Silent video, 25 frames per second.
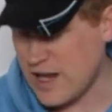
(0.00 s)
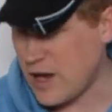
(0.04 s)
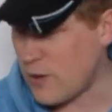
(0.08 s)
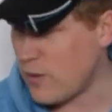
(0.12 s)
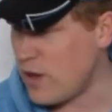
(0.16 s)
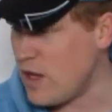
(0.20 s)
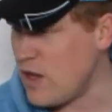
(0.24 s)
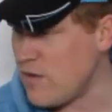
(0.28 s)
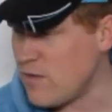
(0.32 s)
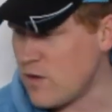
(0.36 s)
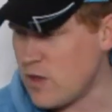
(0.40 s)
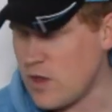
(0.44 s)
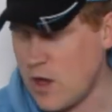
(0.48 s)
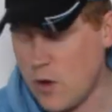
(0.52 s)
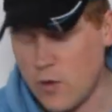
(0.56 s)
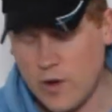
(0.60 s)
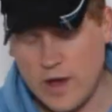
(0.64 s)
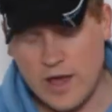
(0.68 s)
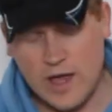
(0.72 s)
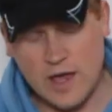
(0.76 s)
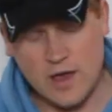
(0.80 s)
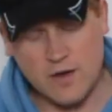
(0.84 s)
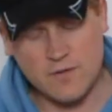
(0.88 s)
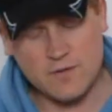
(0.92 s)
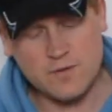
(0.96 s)
Now, even though
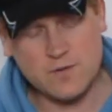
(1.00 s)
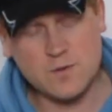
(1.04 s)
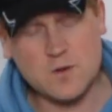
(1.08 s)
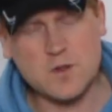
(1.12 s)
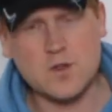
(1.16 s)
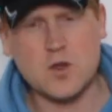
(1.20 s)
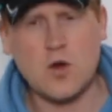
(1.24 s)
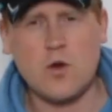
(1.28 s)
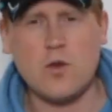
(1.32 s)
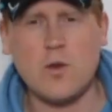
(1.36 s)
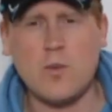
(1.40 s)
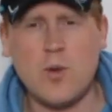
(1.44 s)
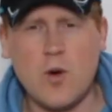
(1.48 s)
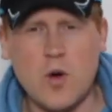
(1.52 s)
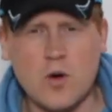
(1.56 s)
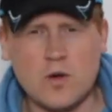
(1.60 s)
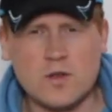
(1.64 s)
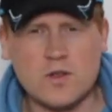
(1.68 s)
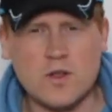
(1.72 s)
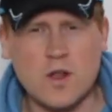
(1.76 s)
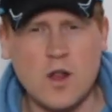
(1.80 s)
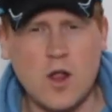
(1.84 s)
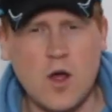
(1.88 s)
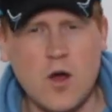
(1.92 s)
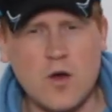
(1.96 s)
I have sewn the
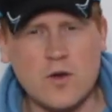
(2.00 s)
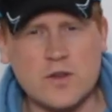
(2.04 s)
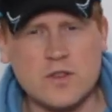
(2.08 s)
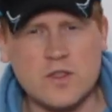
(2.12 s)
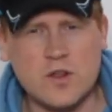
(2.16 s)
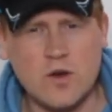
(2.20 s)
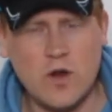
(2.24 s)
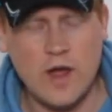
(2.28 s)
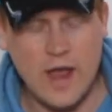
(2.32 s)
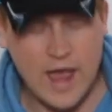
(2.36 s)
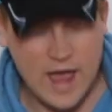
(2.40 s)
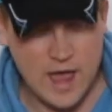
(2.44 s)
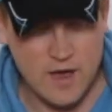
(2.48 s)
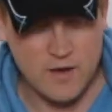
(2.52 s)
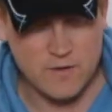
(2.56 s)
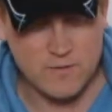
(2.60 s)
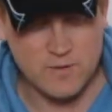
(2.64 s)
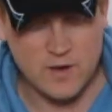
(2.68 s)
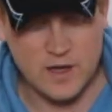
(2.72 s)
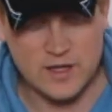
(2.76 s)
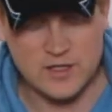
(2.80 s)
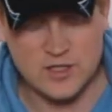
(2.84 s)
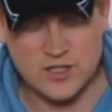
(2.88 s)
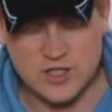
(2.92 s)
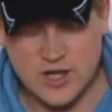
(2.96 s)
pockets closed and I
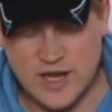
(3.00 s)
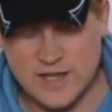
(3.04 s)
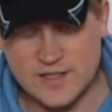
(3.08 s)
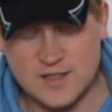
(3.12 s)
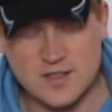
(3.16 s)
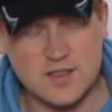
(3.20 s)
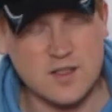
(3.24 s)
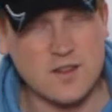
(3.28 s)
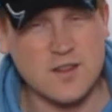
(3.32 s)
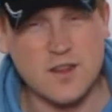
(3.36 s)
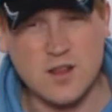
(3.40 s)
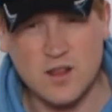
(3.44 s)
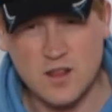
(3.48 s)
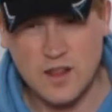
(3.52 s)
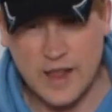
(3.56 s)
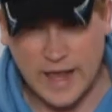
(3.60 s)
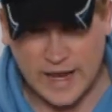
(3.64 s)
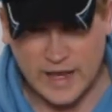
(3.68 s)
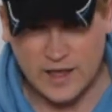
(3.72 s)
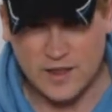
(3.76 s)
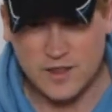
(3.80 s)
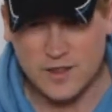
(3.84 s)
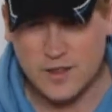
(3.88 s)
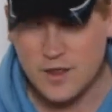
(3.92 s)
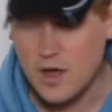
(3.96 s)
have adjusted the
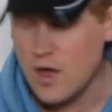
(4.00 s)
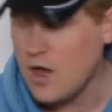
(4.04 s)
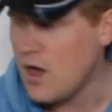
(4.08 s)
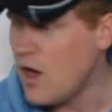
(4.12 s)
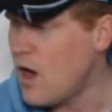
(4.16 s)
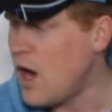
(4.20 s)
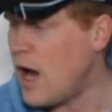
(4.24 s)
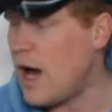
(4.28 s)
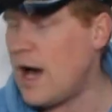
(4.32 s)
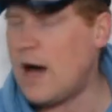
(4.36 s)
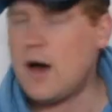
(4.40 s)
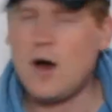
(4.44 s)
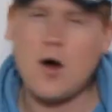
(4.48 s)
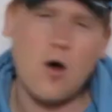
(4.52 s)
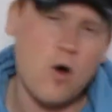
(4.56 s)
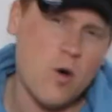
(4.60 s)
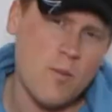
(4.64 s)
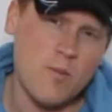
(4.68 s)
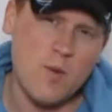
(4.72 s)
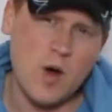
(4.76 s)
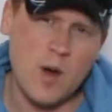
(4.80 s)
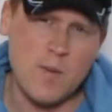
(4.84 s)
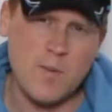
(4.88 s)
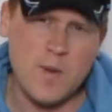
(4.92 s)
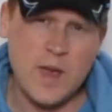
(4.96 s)
length
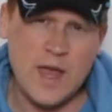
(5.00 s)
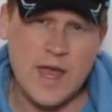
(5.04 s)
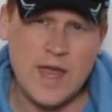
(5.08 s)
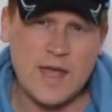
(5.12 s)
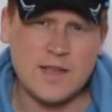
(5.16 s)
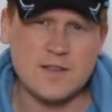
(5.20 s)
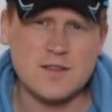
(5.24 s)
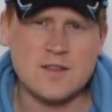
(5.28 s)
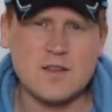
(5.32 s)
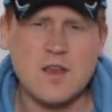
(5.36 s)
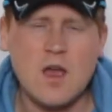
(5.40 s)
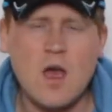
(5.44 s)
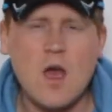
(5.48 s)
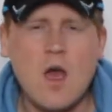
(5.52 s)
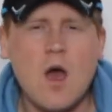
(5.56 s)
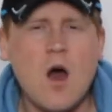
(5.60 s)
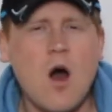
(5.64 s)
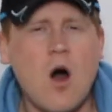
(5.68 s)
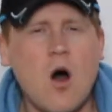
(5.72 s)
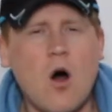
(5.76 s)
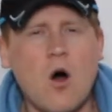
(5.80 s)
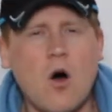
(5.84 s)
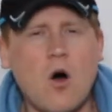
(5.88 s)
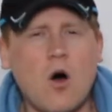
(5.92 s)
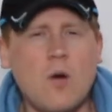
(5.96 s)
on my pants,
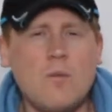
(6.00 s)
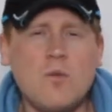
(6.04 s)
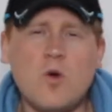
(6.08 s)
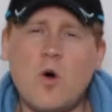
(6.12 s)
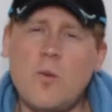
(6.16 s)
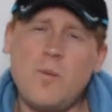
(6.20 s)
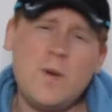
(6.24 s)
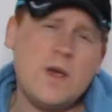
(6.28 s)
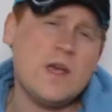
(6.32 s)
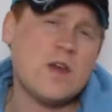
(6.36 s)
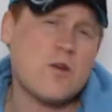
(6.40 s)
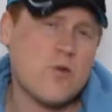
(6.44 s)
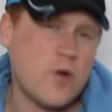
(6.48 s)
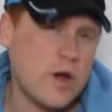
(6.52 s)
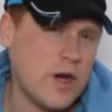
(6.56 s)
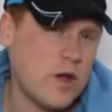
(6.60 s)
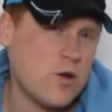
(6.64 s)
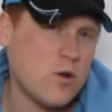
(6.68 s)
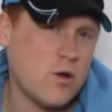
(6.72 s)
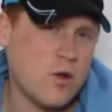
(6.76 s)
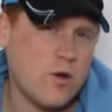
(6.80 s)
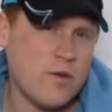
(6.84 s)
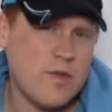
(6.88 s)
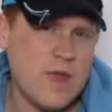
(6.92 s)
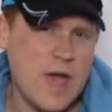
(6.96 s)
I'm not being
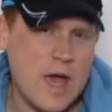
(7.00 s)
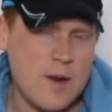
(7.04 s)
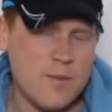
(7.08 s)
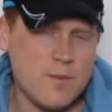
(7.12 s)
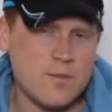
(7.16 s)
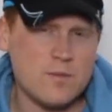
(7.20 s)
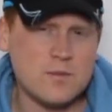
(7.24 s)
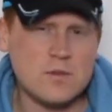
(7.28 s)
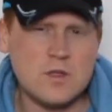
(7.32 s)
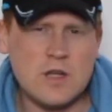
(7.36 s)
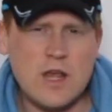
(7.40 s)
critical on that.